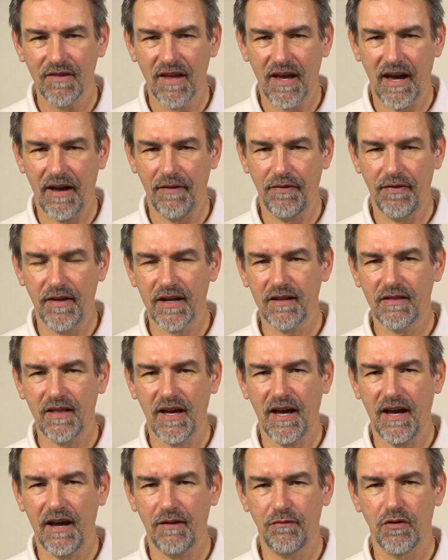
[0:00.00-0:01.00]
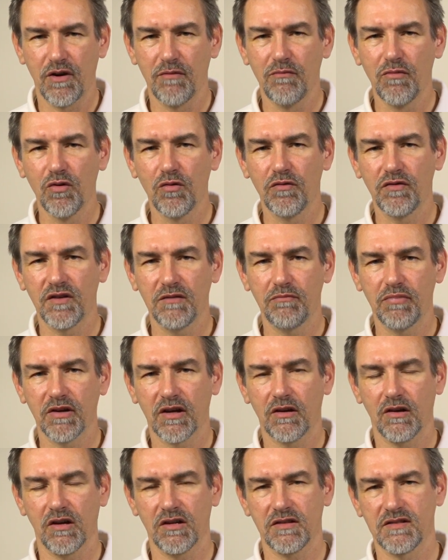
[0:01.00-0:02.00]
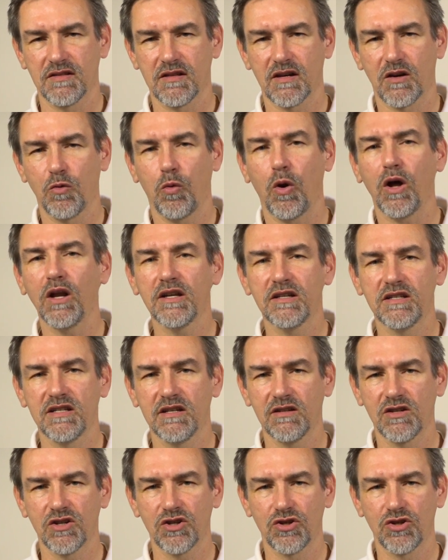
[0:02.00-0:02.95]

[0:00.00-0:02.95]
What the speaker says: I think they have removed it because the quality